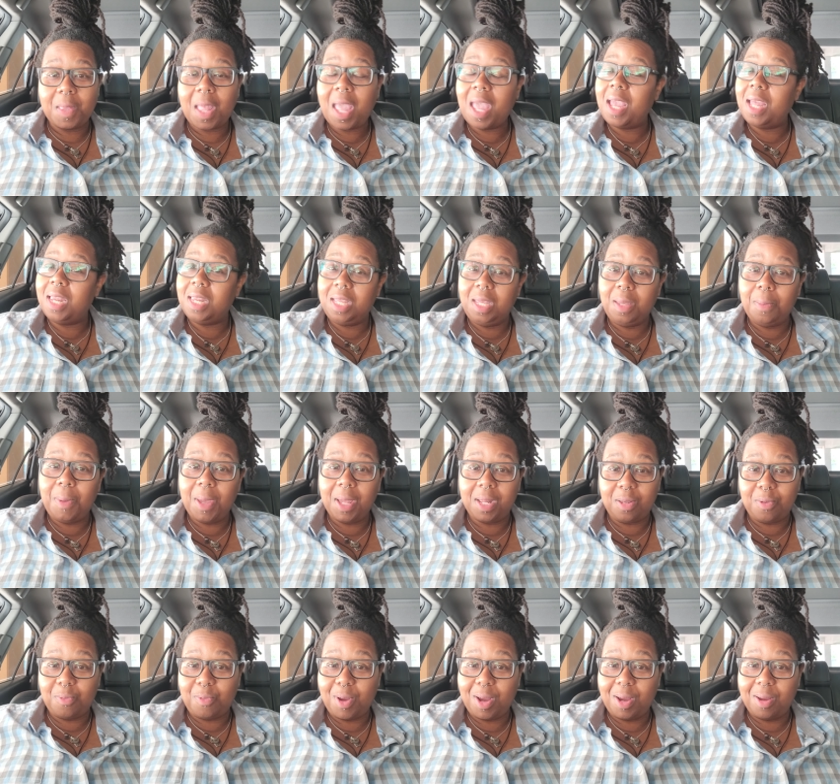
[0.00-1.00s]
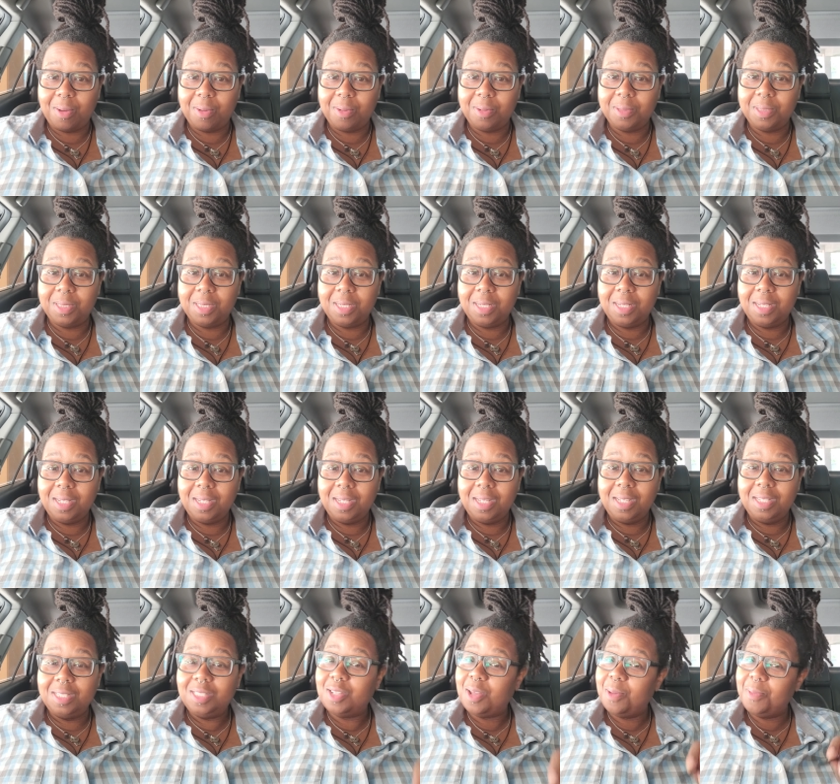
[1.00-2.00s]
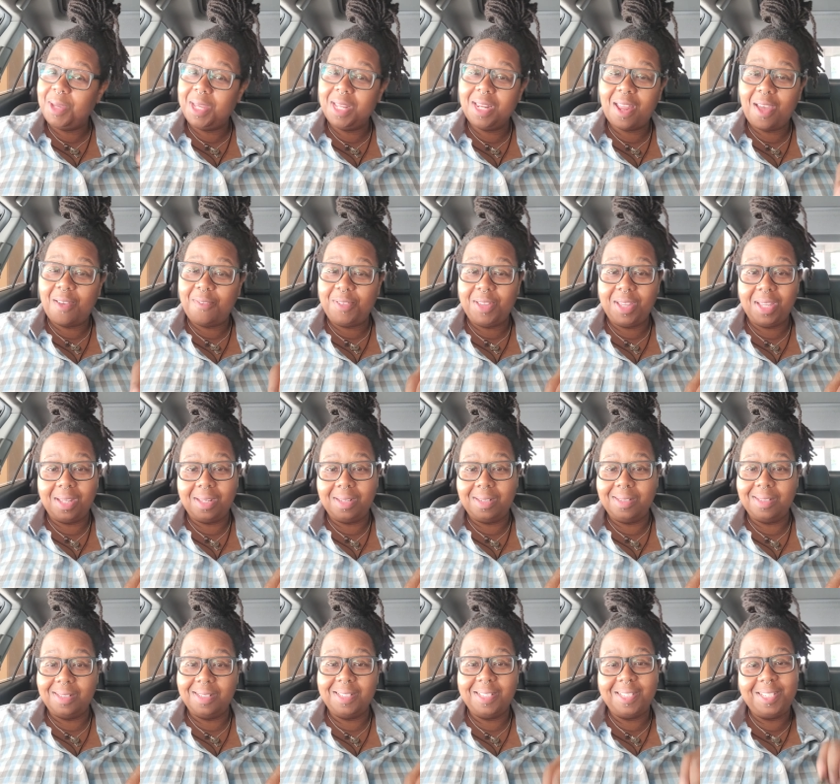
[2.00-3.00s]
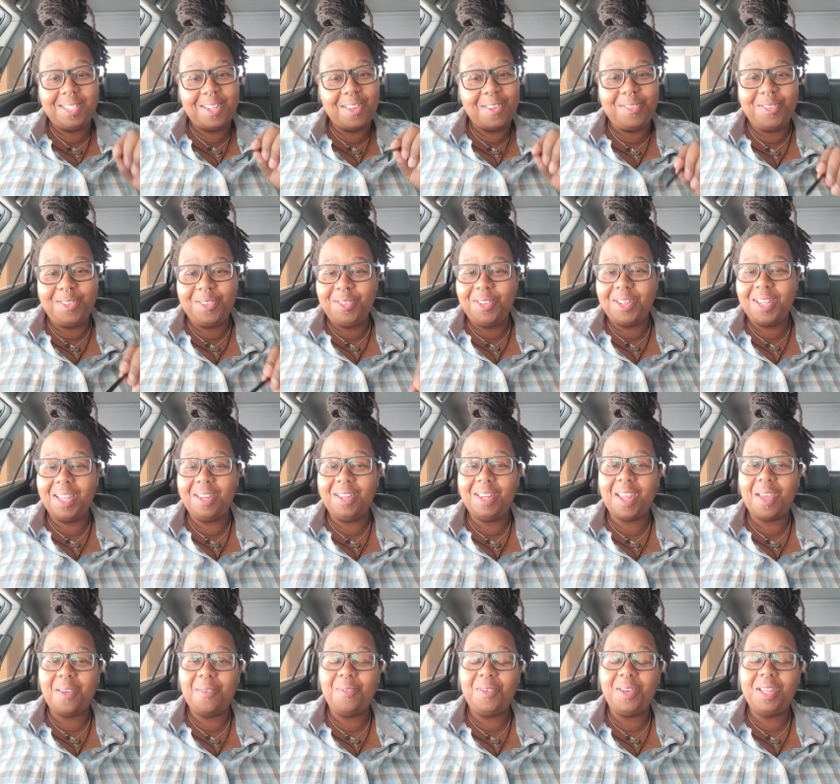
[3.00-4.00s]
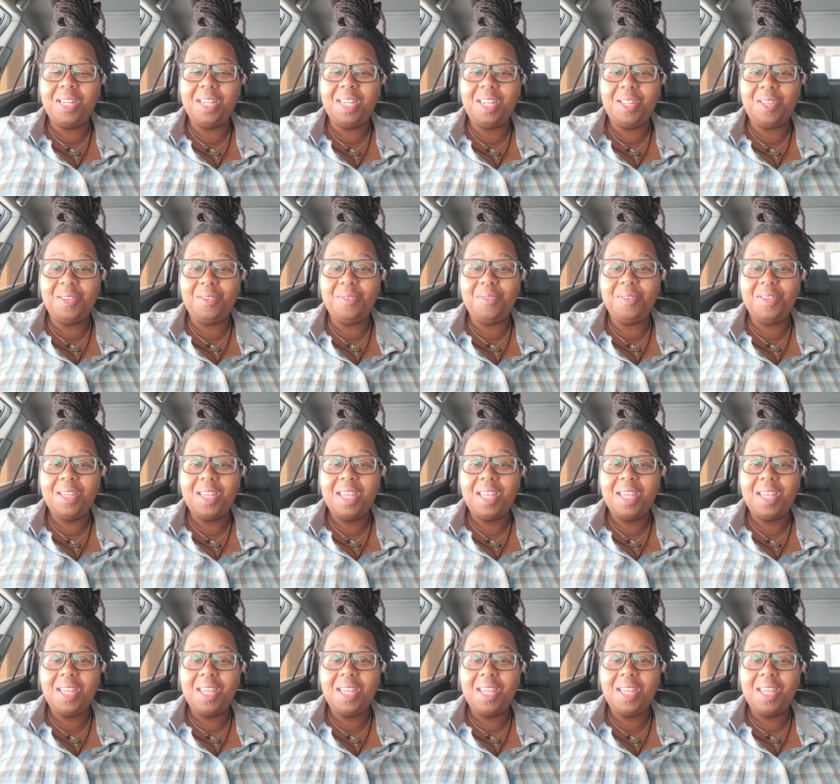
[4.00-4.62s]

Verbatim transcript: I gotta get back to work. So I'm getting off here. Don't do nothing I wouldn't do.